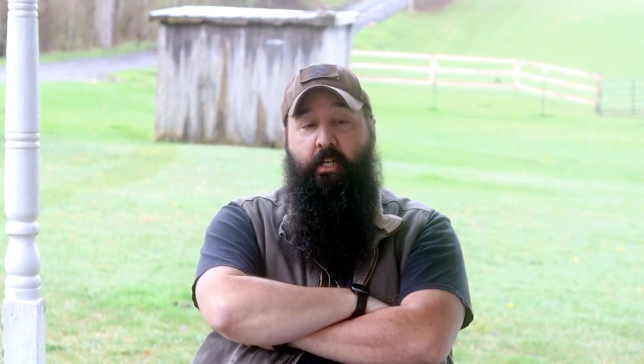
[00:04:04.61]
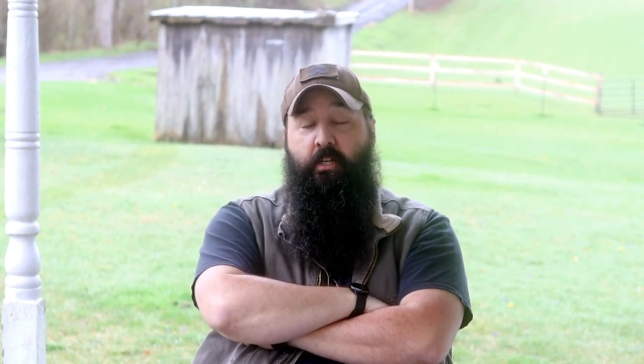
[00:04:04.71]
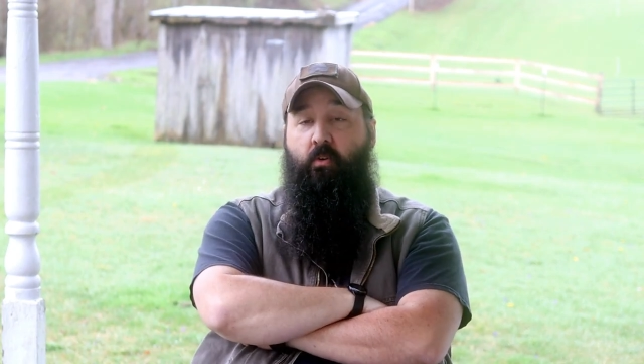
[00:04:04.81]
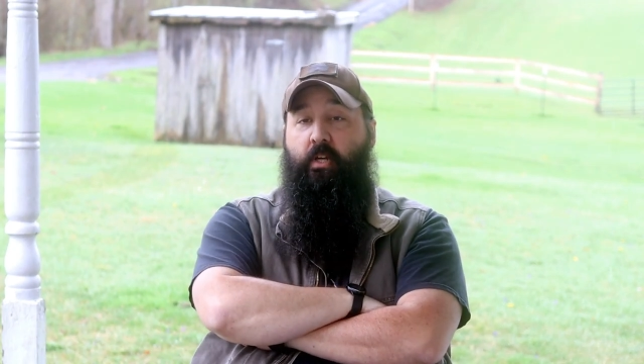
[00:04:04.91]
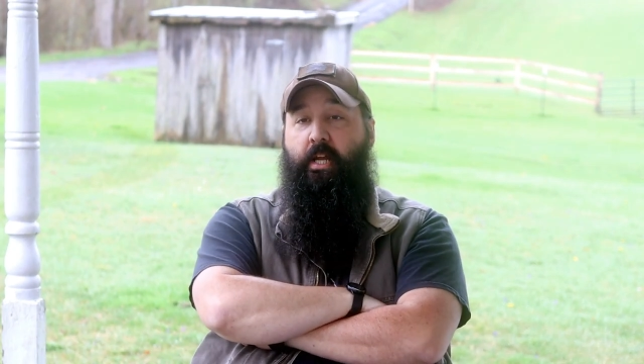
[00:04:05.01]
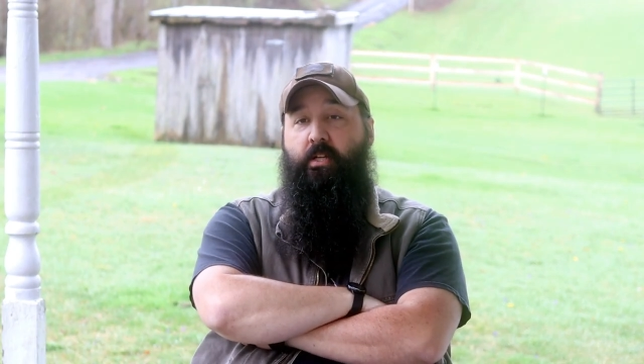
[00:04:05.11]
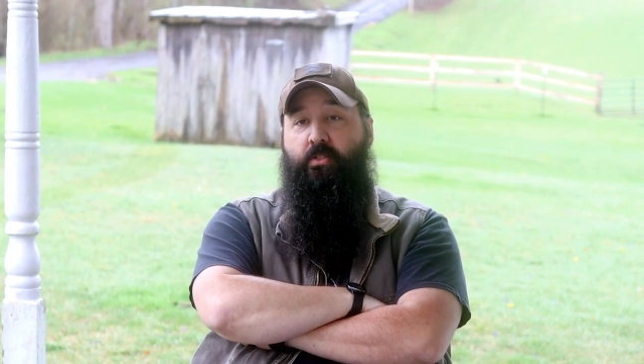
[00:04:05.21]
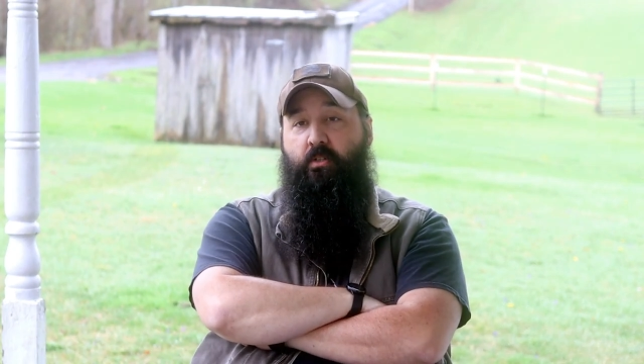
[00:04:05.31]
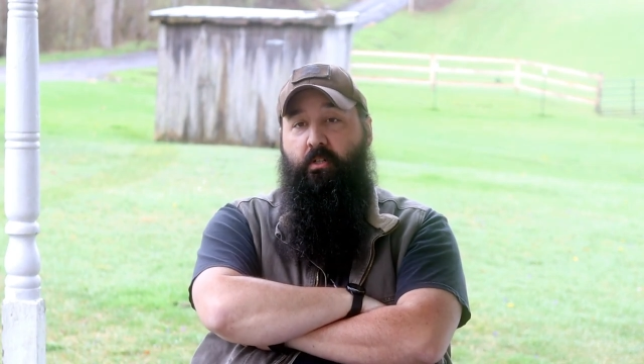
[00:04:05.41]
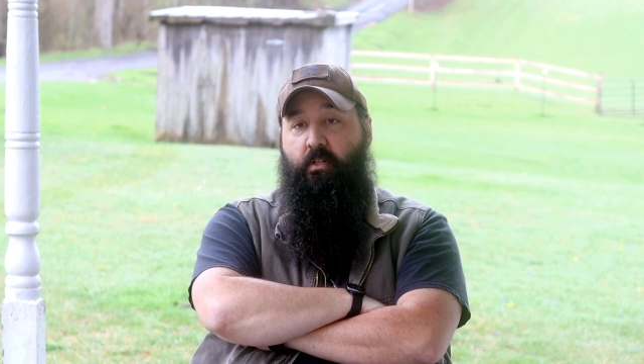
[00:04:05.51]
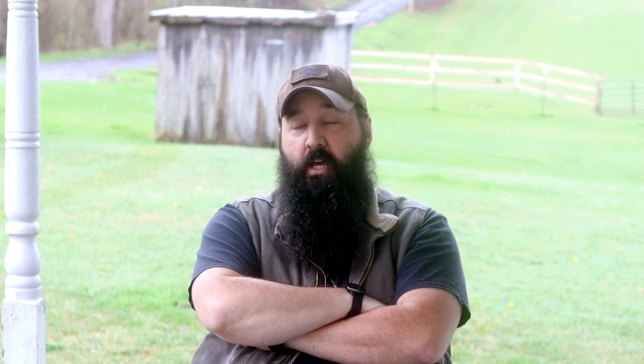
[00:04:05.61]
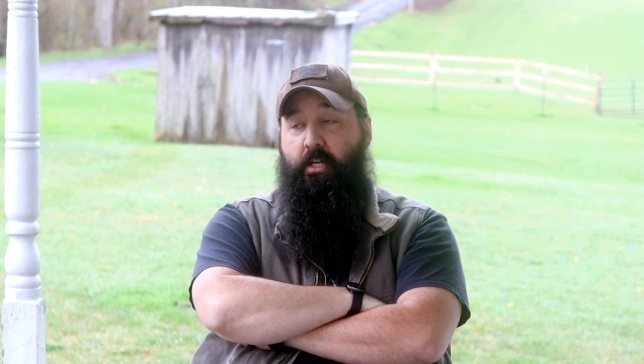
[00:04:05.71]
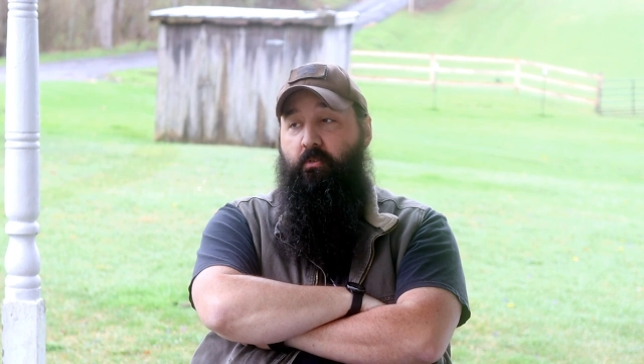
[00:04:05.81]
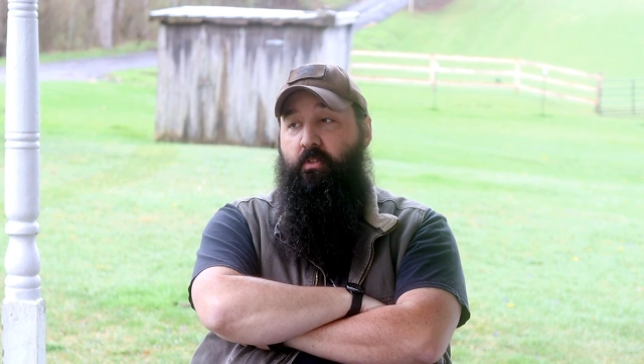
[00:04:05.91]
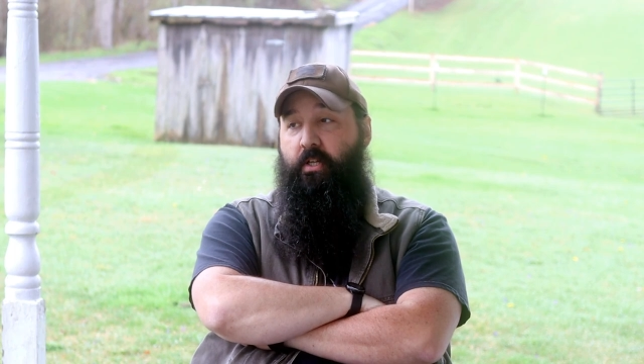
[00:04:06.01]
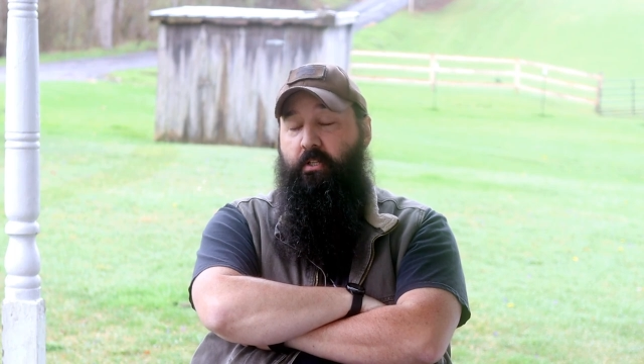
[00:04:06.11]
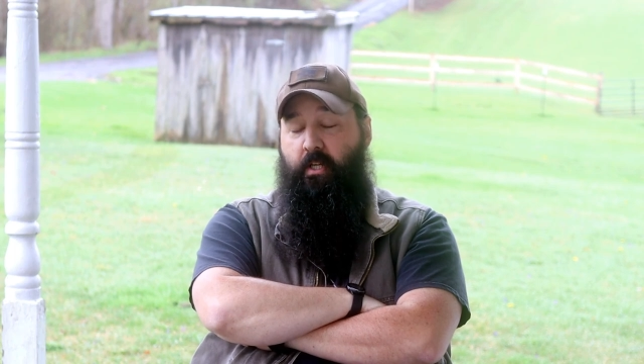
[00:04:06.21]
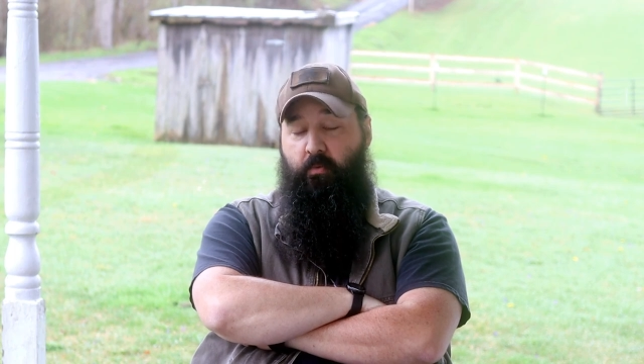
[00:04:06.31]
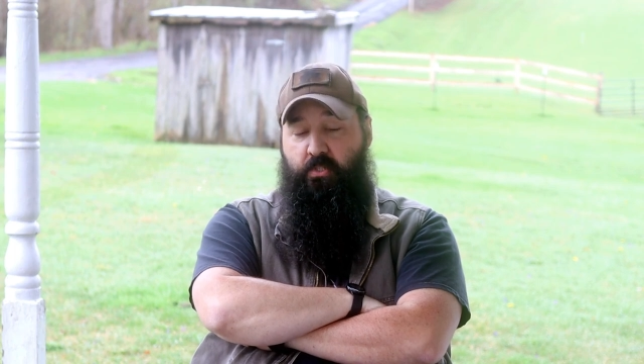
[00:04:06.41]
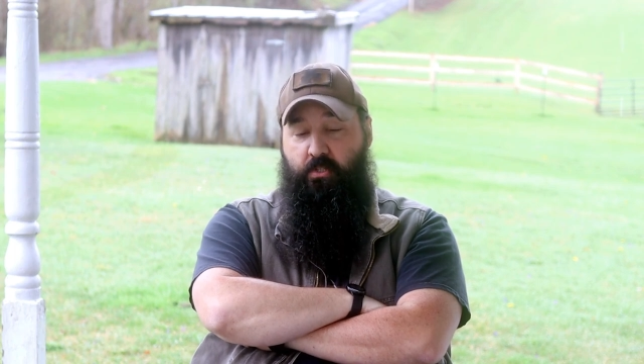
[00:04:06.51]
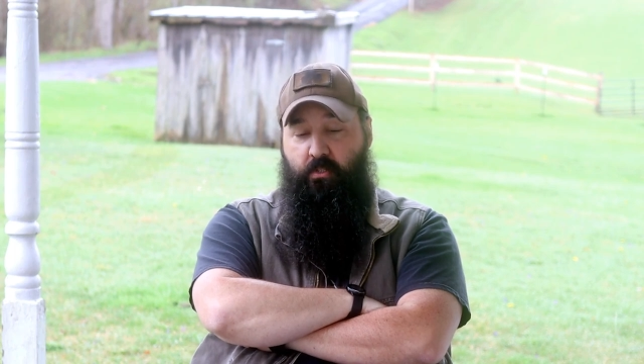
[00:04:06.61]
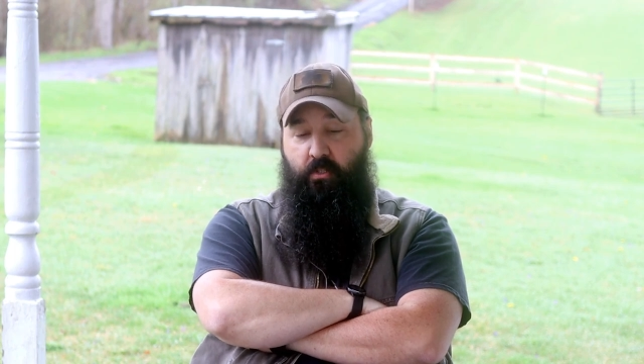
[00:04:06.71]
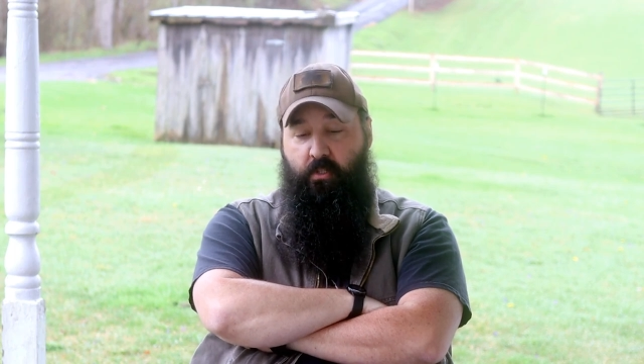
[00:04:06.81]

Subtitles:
he'd already answered, and I don't think he was